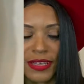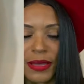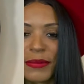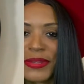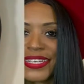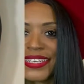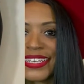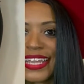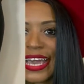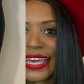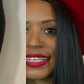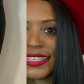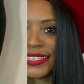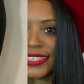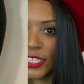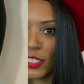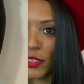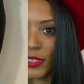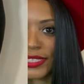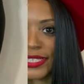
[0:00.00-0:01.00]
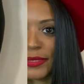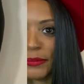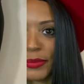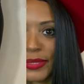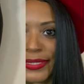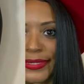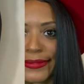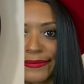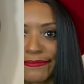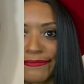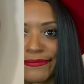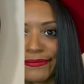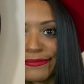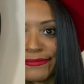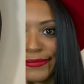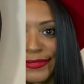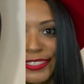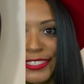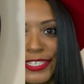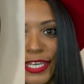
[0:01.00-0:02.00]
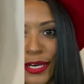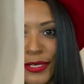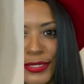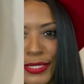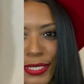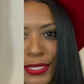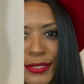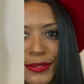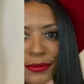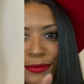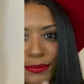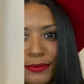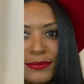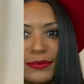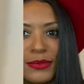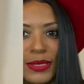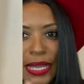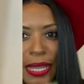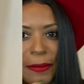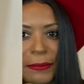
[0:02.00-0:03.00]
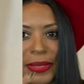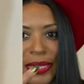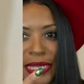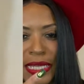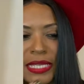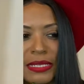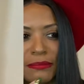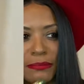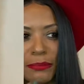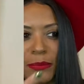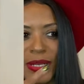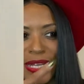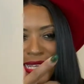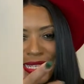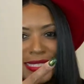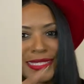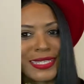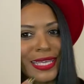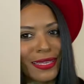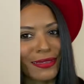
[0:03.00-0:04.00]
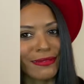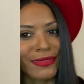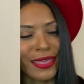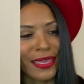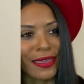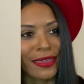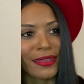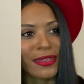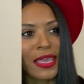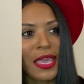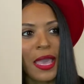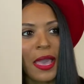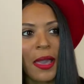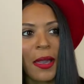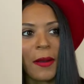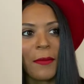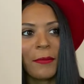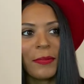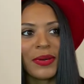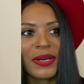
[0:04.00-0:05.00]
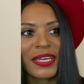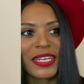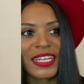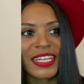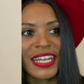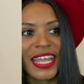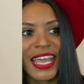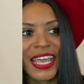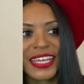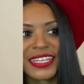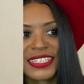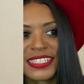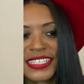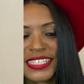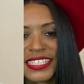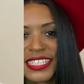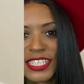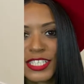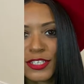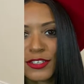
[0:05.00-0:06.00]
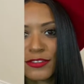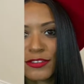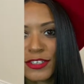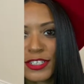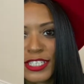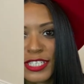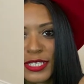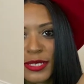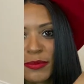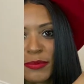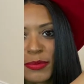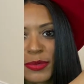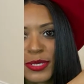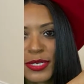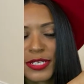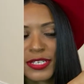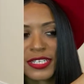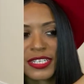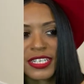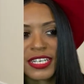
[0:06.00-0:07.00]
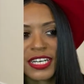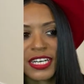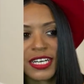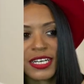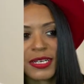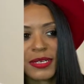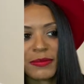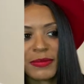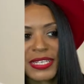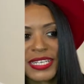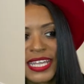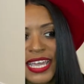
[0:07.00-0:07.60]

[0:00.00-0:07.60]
i mean not literally but y'all know what I mean when I say that. But it has the silver zipper um, and